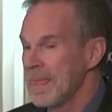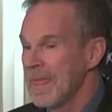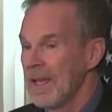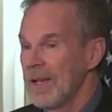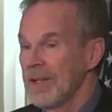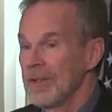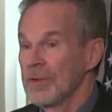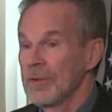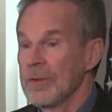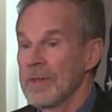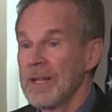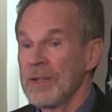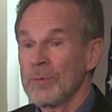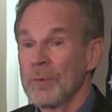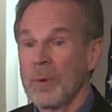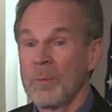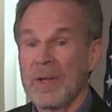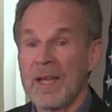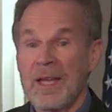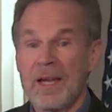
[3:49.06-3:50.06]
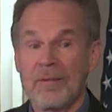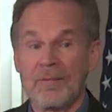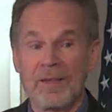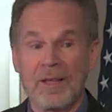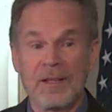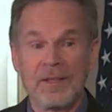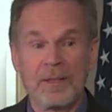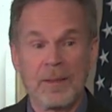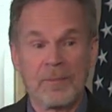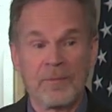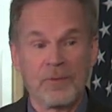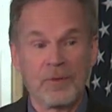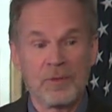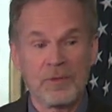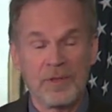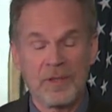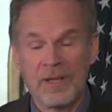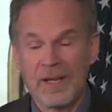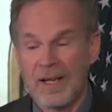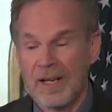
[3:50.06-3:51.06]
So that's what we have lined up for
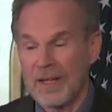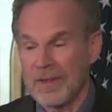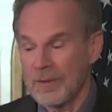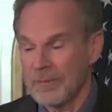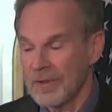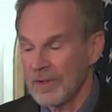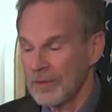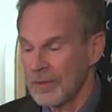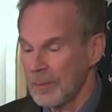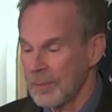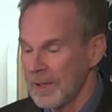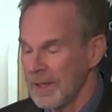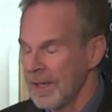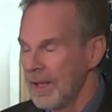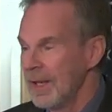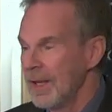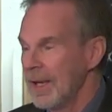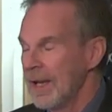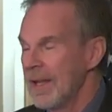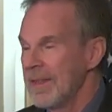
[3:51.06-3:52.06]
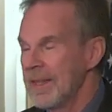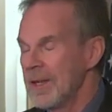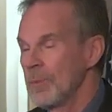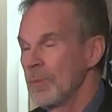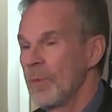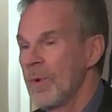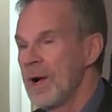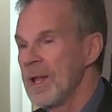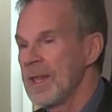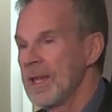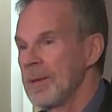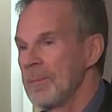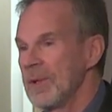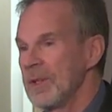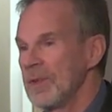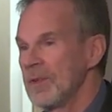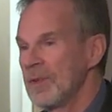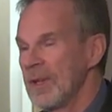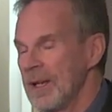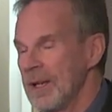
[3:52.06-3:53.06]
today and the rest of the week. And then while I'm
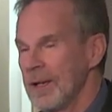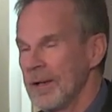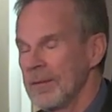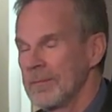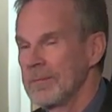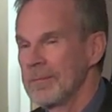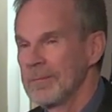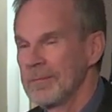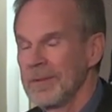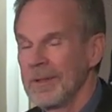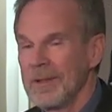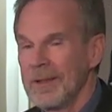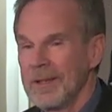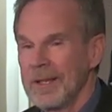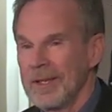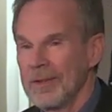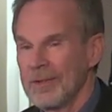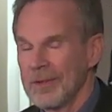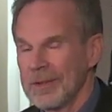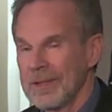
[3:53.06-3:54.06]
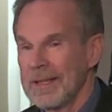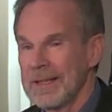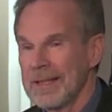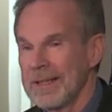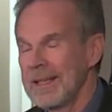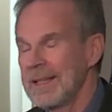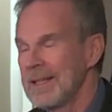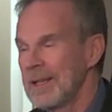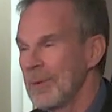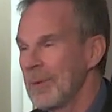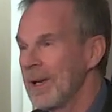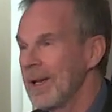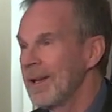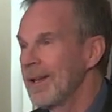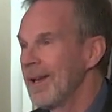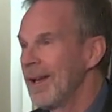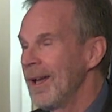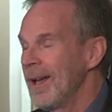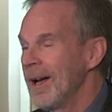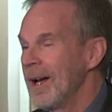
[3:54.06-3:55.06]
in town, incidentally
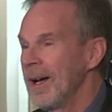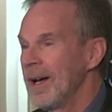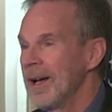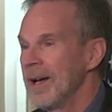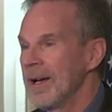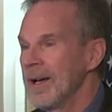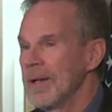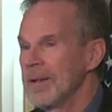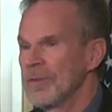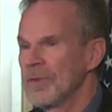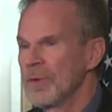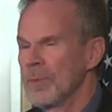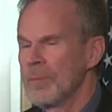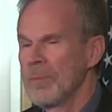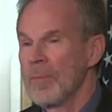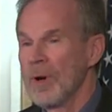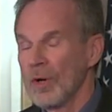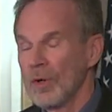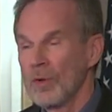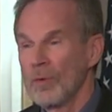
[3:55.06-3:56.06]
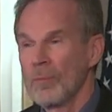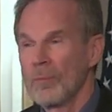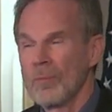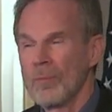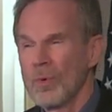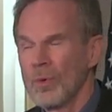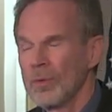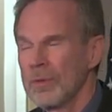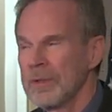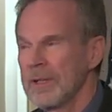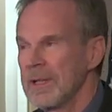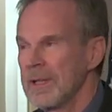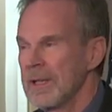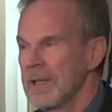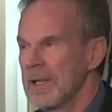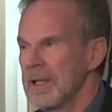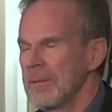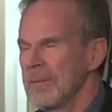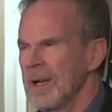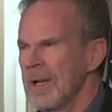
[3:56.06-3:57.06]
anyway, uh, tomorrow
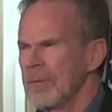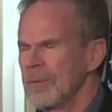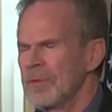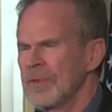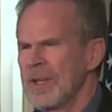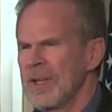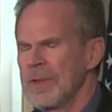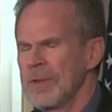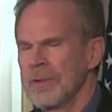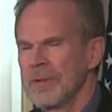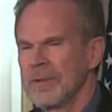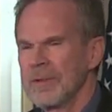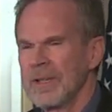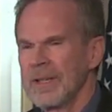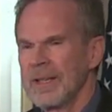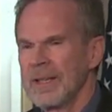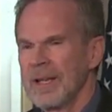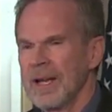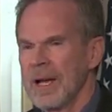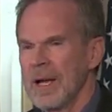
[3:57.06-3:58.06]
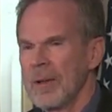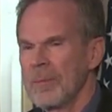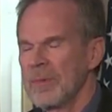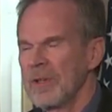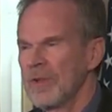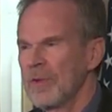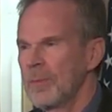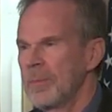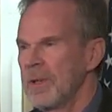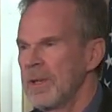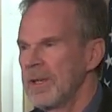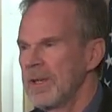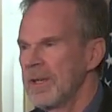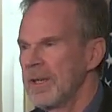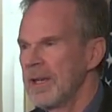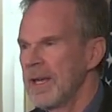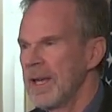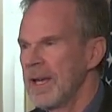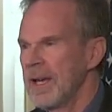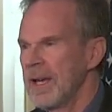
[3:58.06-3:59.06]
morning at around ten thirty, I'll be
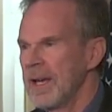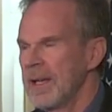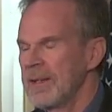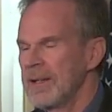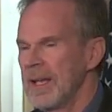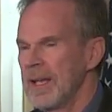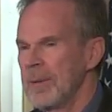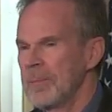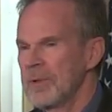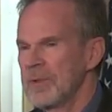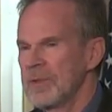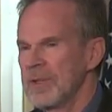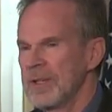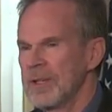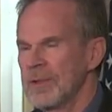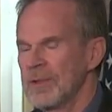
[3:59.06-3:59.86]
speaking at a particular